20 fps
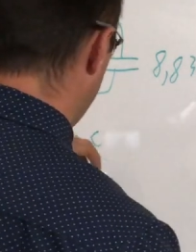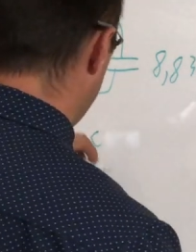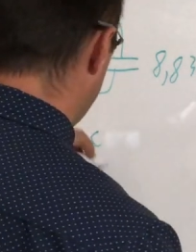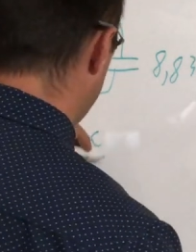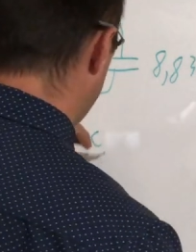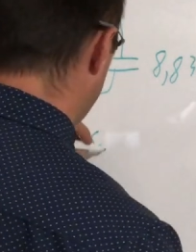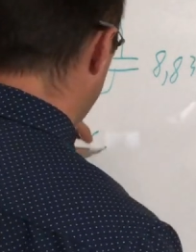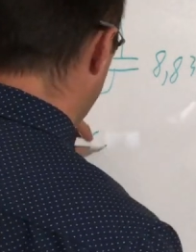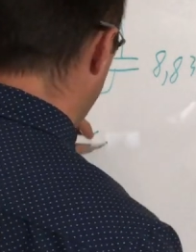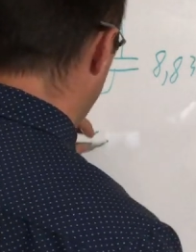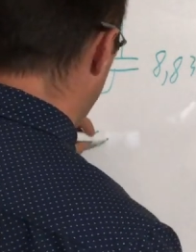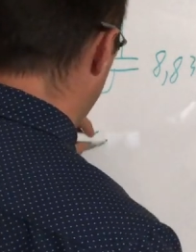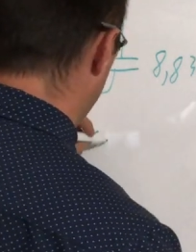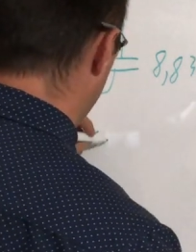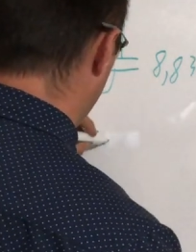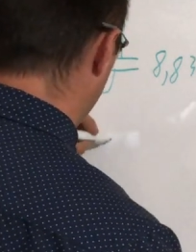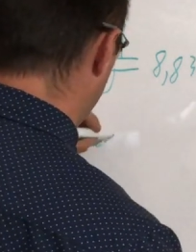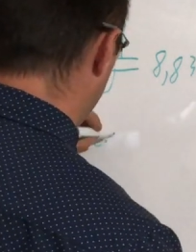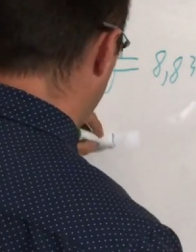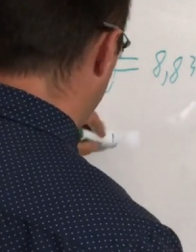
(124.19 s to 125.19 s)
C
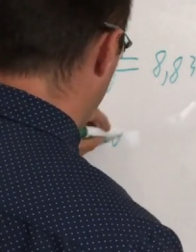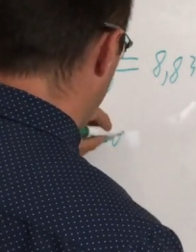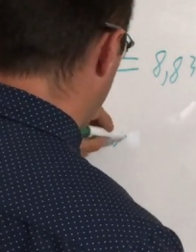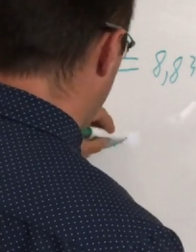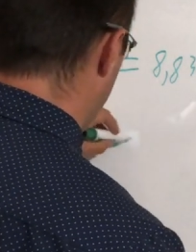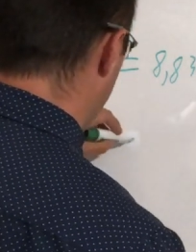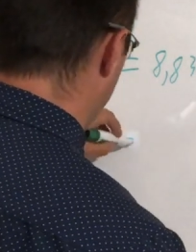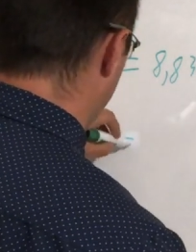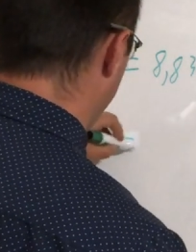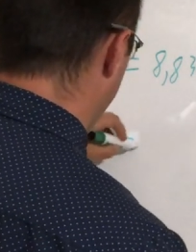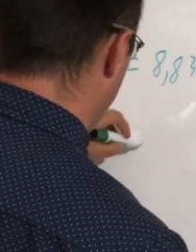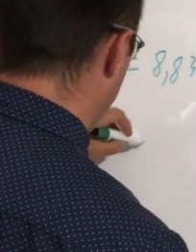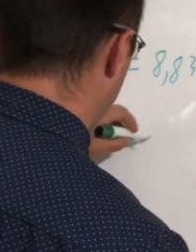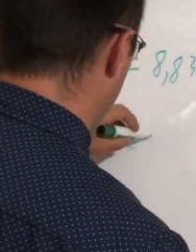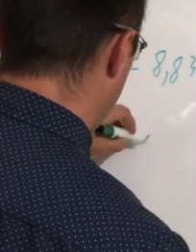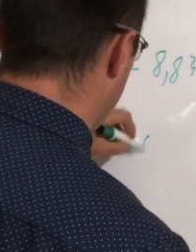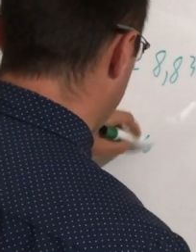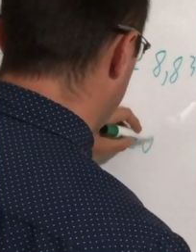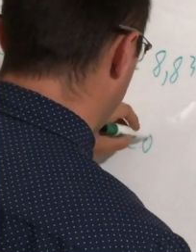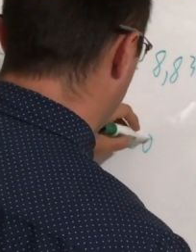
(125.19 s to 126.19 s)
multiplied by V
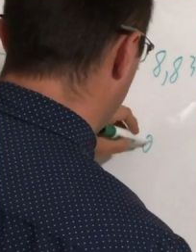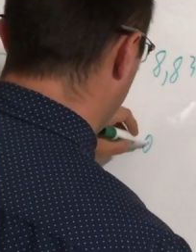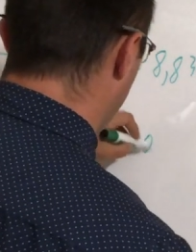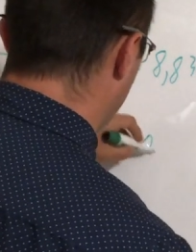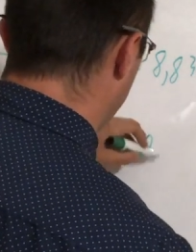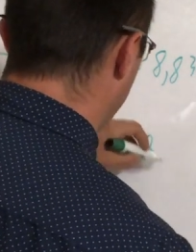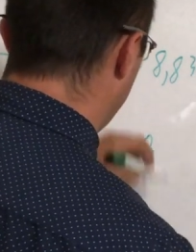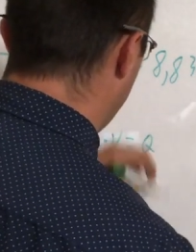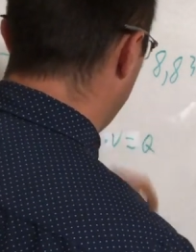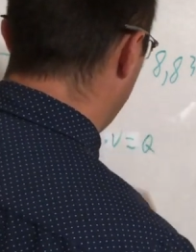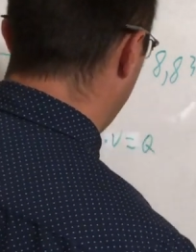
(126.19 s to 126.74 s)
is equal to